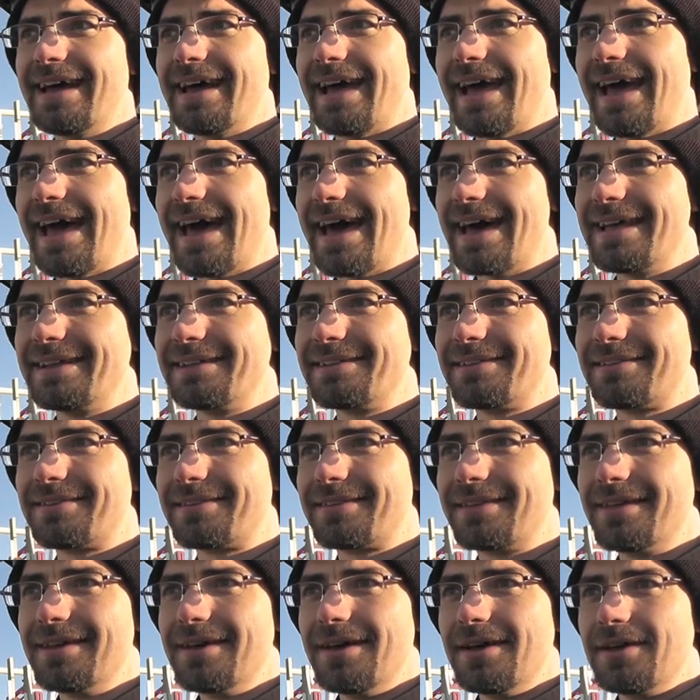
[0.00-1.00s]
And
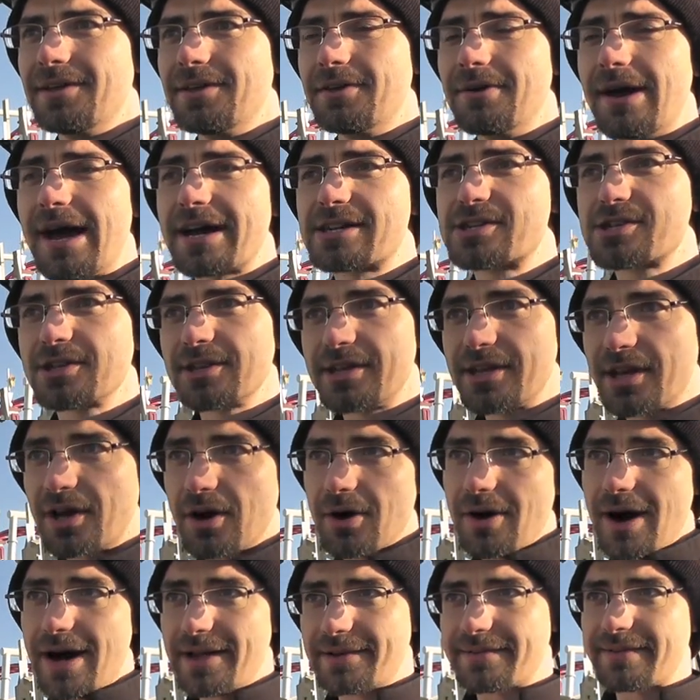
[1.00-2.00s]
you actually
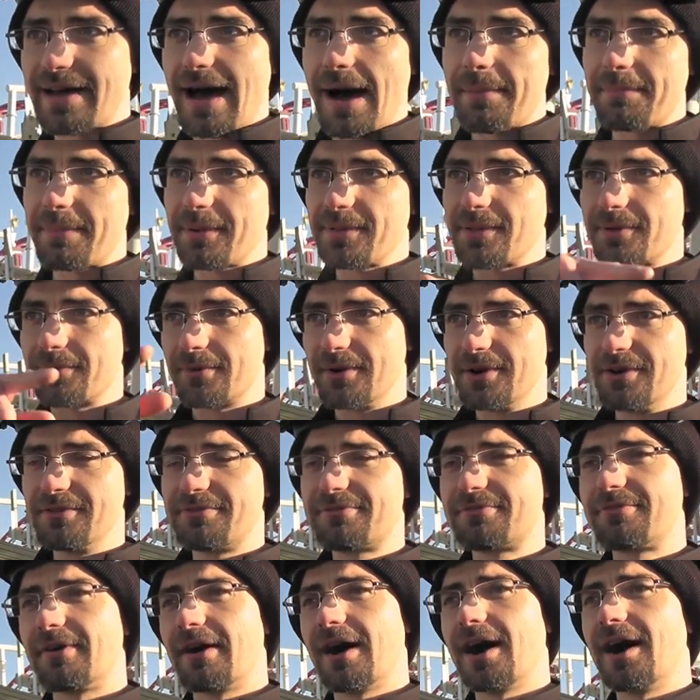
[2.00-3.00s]
go on top of the
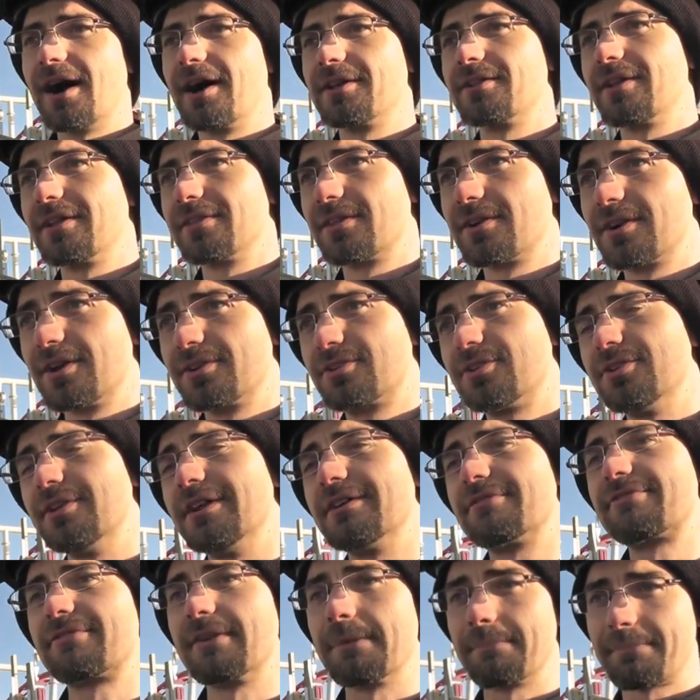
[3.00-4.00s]
roof. There are two
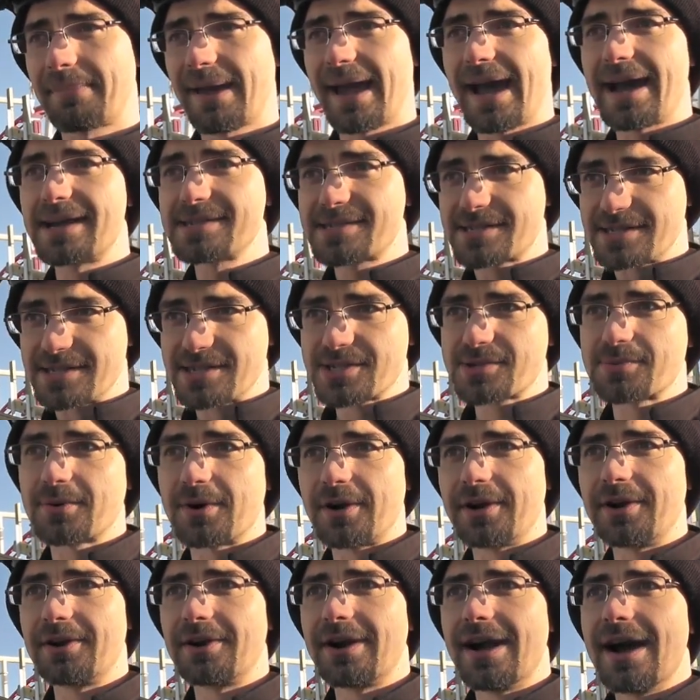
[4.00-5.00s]
different passes
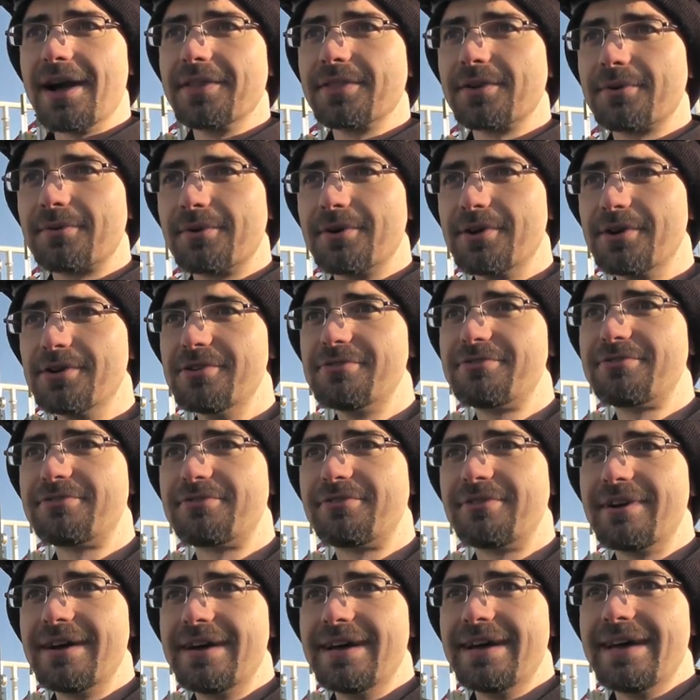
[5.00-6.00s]
where you're on the
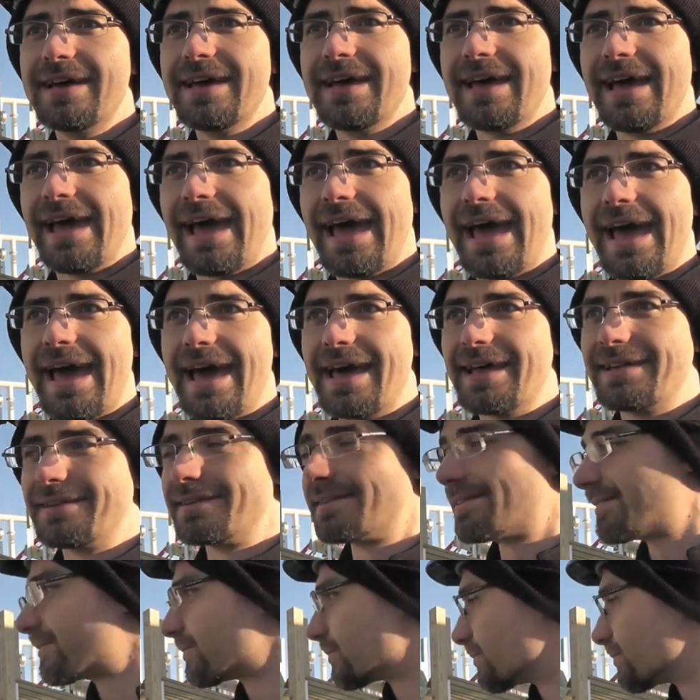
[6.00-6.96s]
roof, and